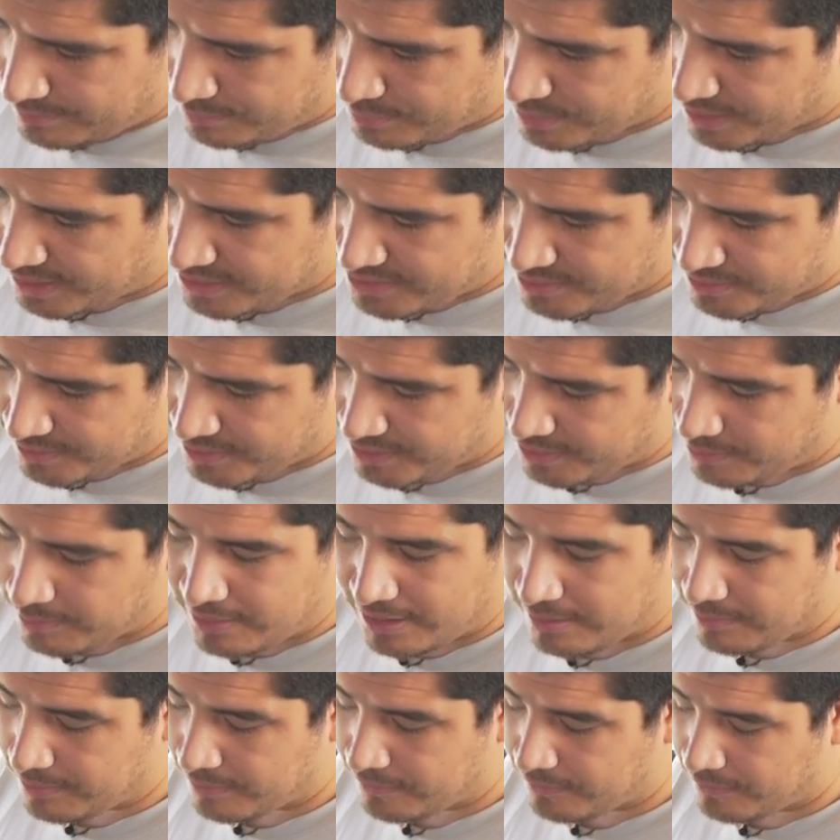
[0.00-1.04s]
Plus, we're going to
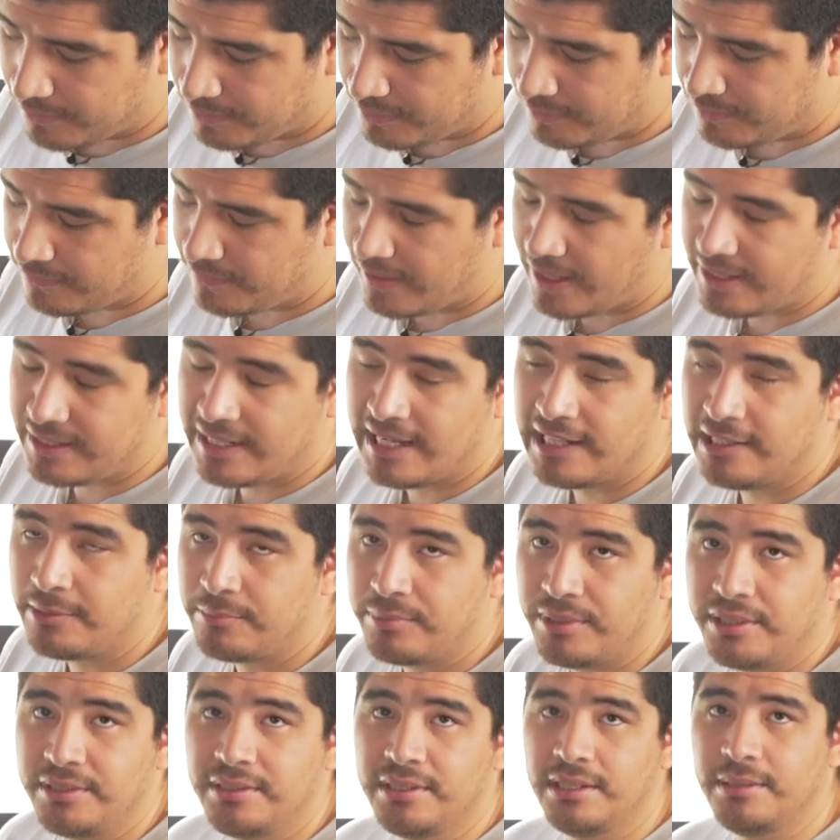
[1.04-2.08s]
be able to fully fan
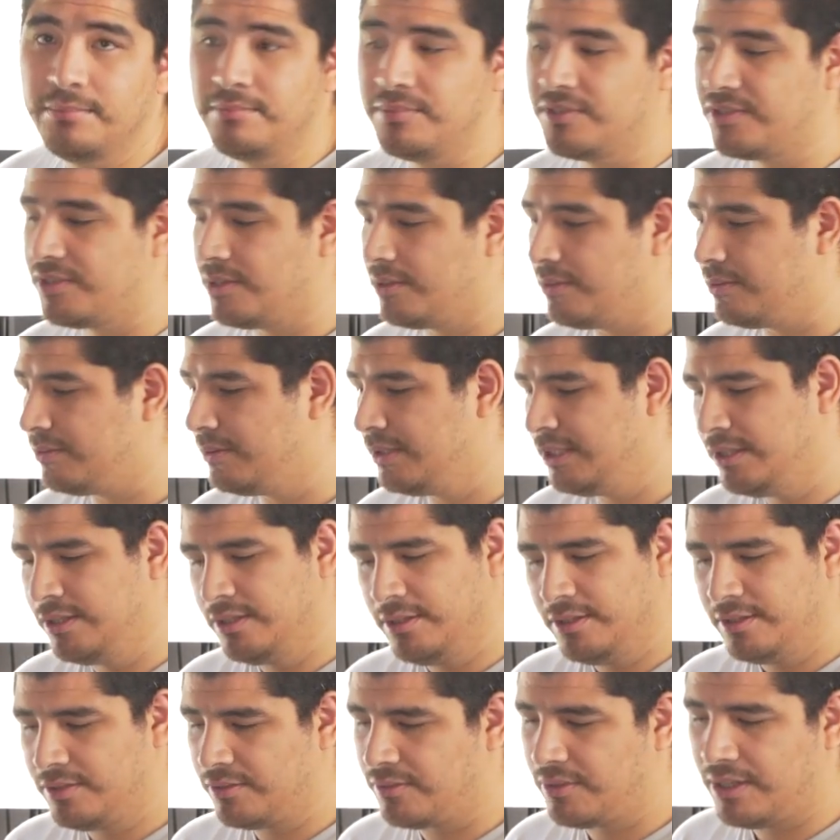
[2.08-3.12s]
calibrate them. So
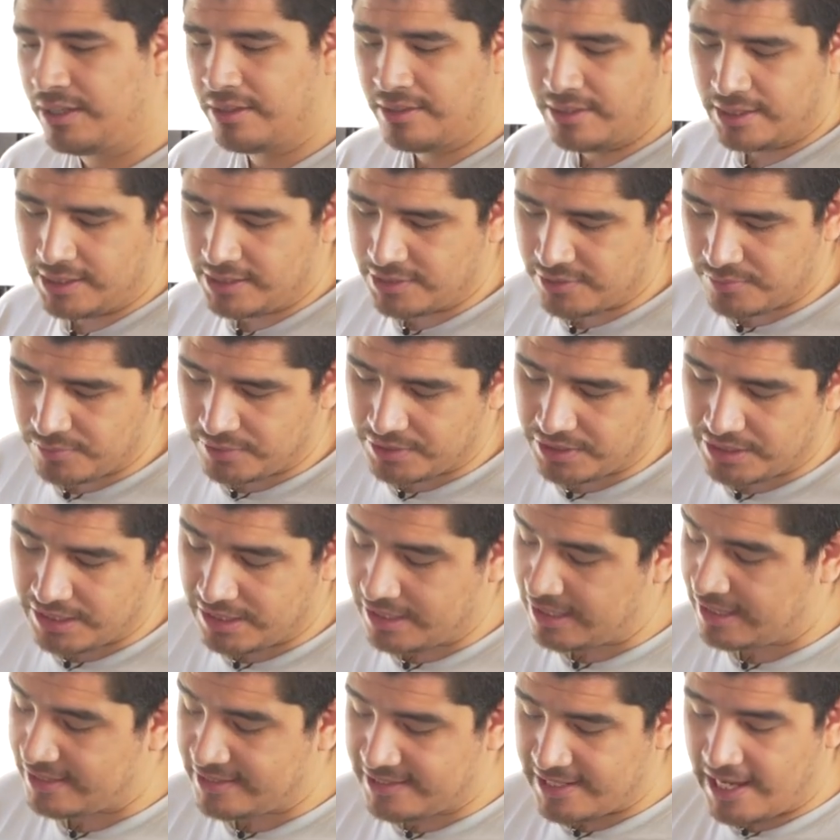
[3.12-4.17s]
the great thing is we're
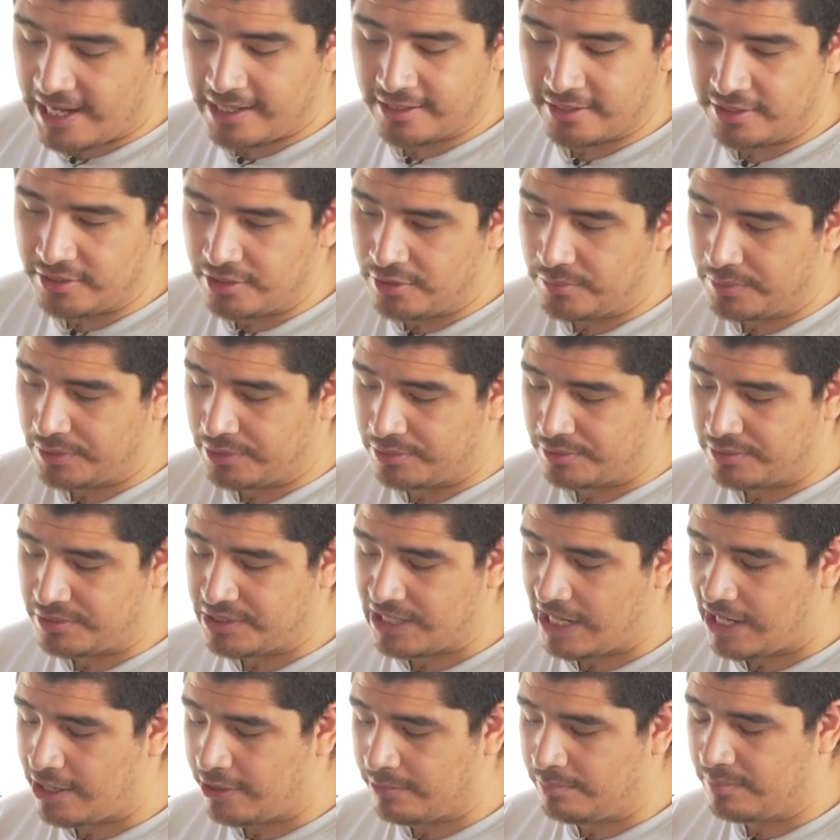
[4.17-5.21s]
going to exactly know what their
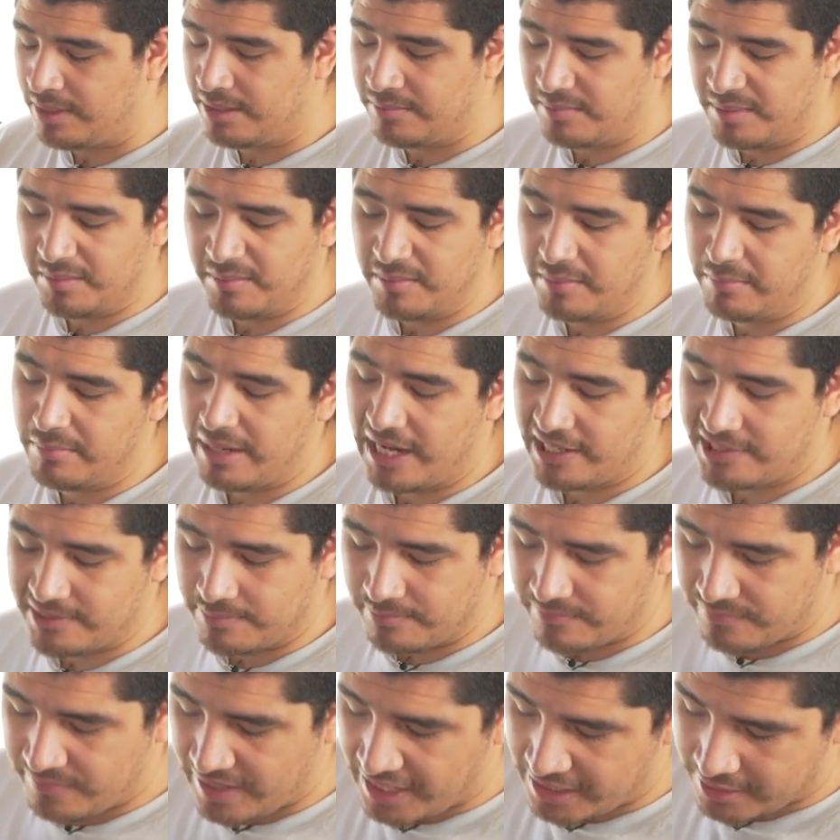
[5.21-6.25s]
entire minimum and
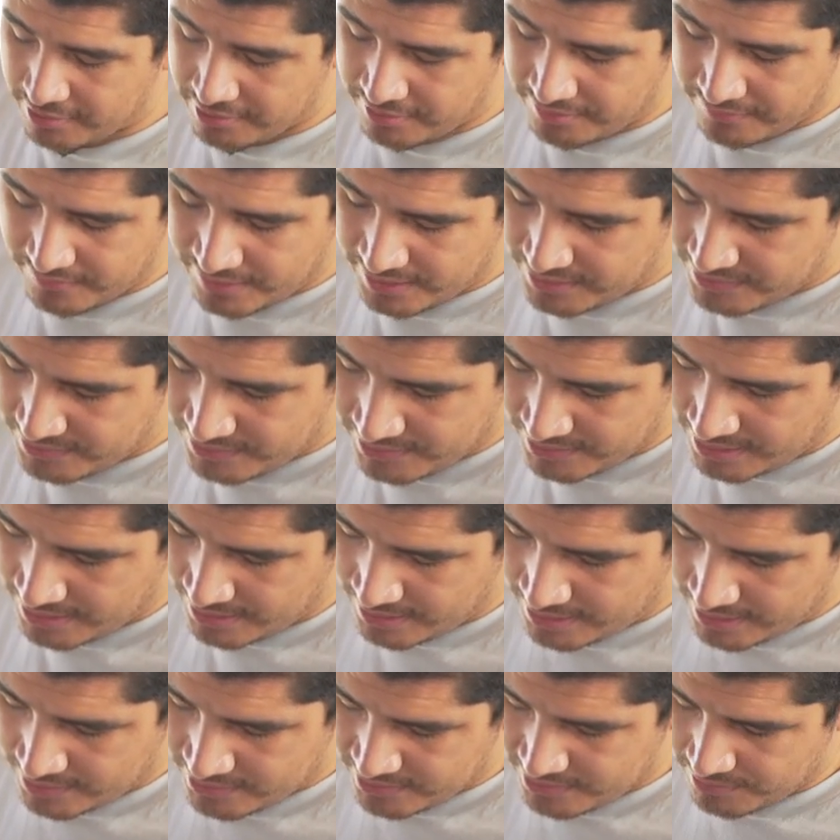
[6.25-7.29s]
maximum fan curve is.
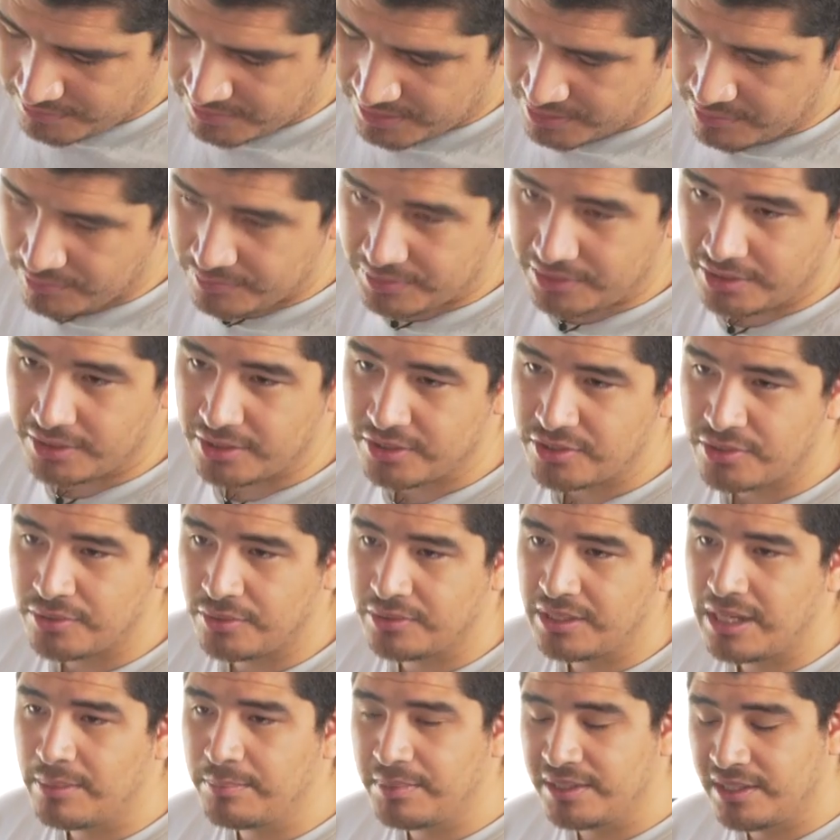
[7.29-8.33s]
So we can really
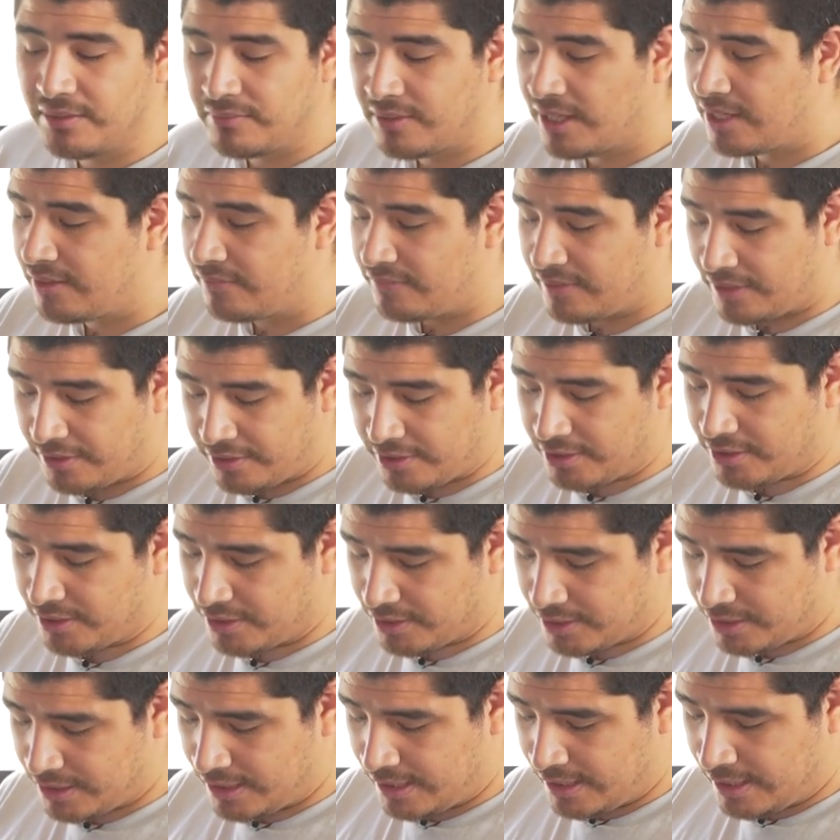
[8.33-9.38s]
control that. But they've got a very
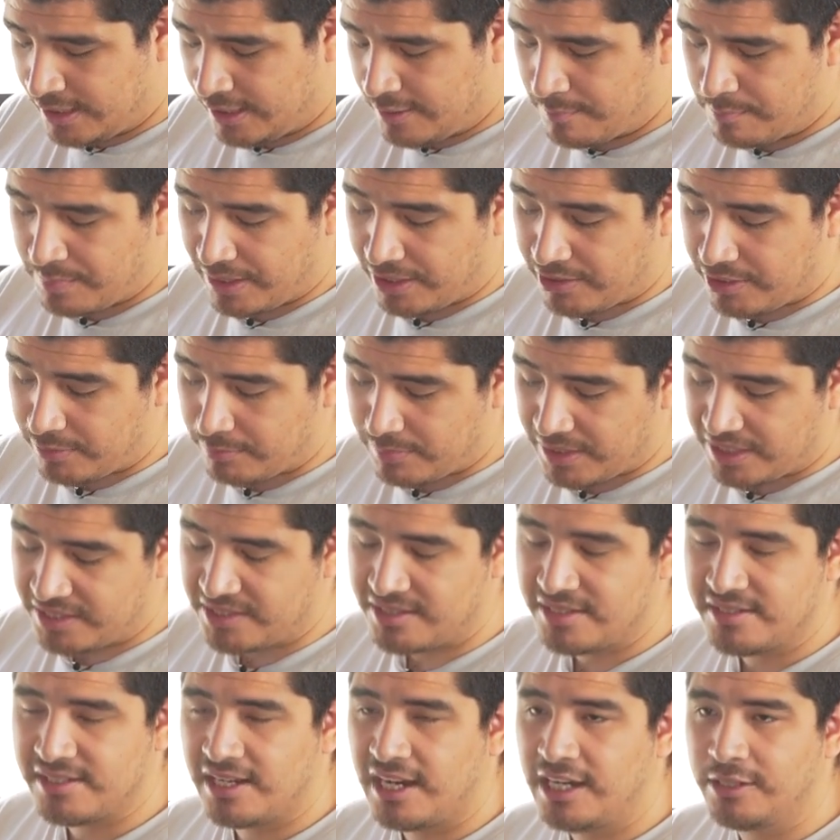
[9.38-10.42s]
good
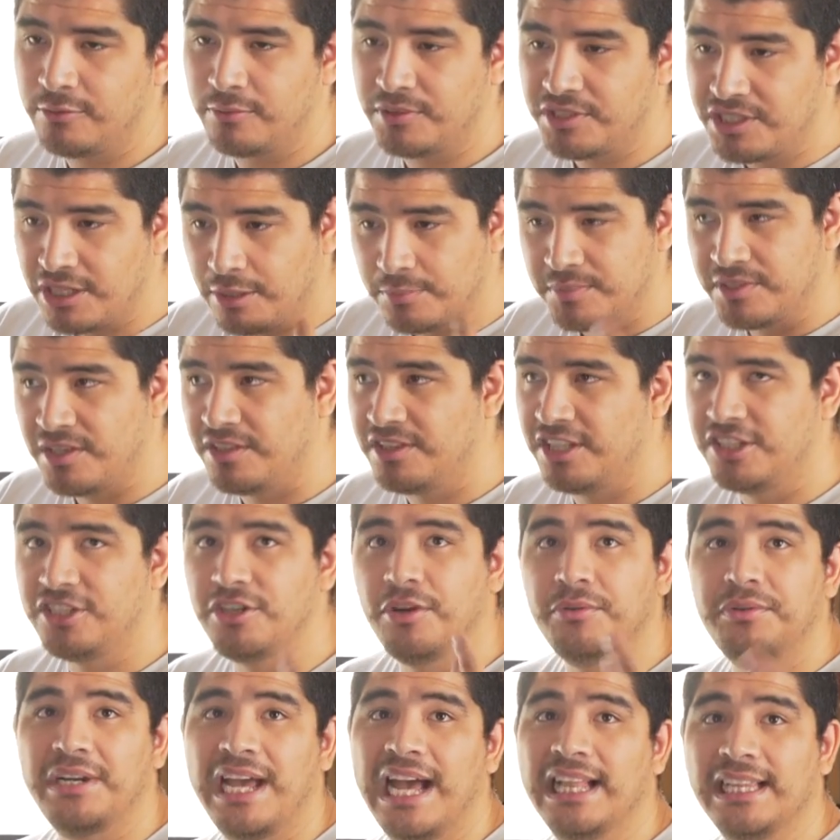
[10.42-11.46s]
bearing-based design, which helps on the
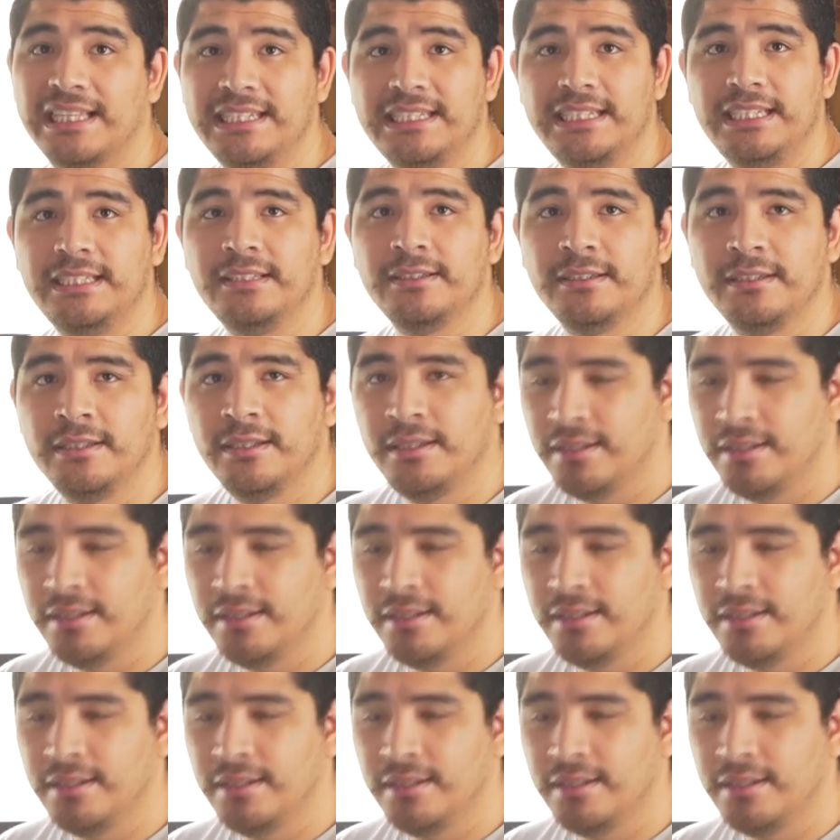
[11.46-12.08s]
tonality.